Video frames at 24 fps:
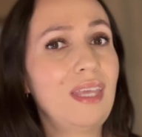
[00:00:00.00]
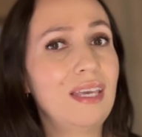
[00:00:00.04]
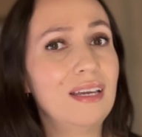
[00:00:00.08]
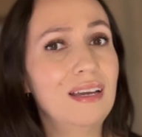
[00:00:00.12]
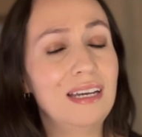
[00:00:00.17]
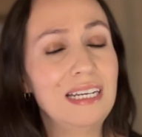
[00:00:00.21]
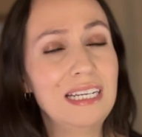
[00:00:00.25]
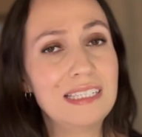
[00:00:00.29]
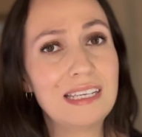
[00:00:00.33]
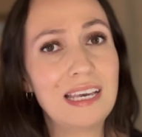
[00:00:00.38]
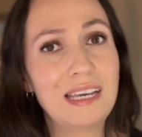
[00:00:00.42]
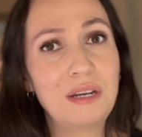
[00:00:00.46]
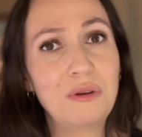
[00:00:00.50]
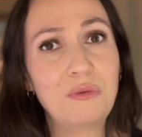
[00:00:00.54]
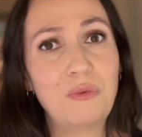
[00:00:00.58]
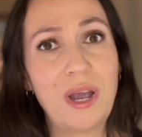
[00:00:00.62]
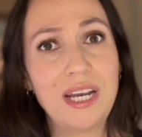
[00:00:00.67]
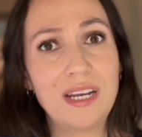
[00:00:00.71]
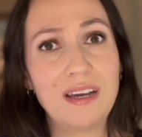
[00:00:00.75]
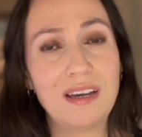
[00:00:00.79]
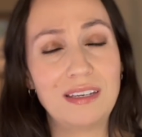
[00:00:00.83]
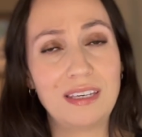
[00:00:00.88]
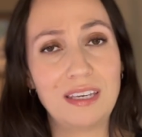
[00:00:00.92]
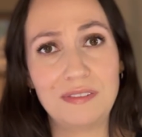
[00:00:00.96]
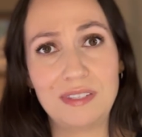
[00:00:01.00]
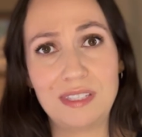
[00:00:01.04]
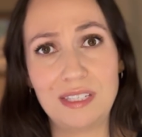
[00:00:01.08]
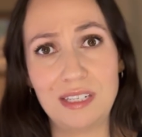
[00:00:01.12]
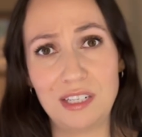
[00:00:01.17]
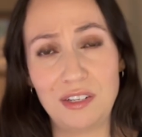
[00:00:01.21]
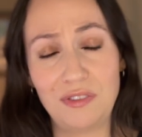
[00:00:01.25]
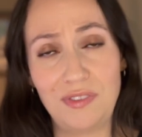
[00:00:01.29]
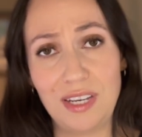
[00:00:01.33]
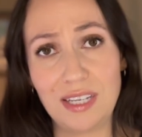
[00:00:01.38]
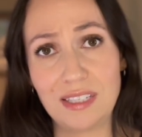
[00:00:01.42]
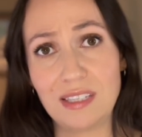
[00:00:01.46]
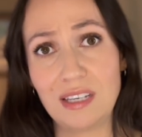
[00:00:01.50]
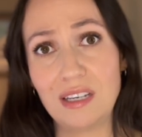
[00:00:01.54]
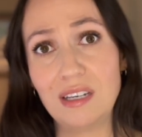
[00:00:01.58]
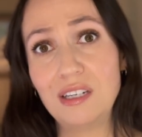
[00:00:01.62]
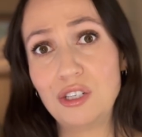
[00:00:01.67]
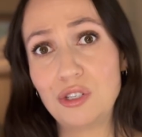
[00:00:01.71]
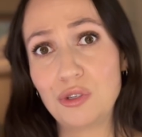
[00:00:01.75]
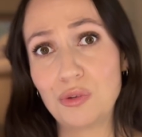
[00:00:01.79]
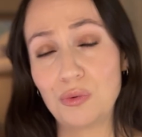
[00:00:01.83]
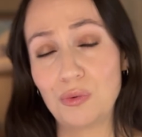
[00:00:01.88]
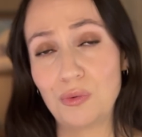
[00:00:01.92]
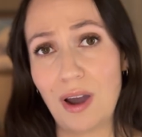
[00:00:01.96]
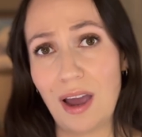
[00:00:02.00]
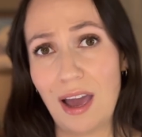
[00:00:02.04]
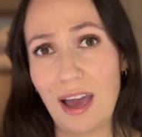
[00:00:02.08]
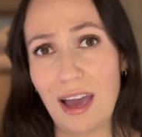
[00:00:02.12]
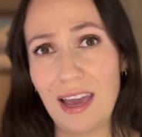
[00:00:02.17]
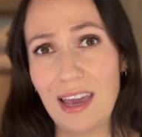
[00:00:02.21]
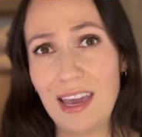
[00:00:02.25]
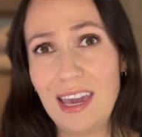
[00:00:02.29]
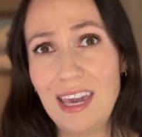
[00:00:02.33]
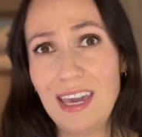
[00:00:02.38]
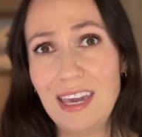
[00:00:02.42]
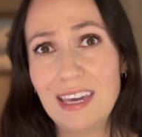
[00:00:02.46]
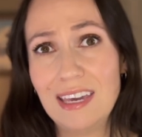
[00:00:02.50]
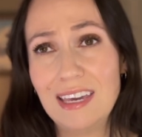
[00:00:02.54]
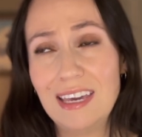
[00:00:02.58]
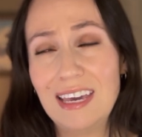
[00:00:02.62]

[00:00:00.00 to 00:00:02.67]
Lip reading: I decided why not give Stitch Fix a try.